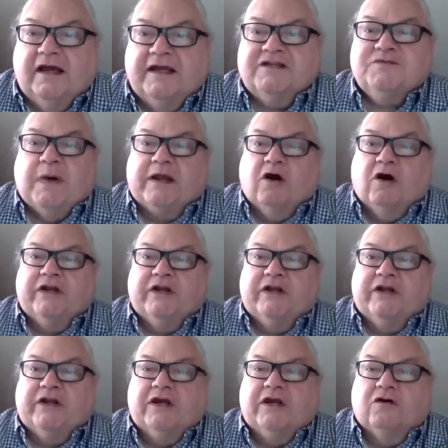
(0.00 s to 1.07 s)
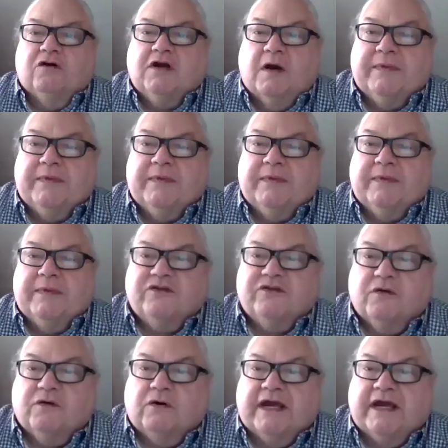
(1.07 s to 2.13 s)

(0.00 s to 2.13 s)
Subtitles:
audio coming through okay for you?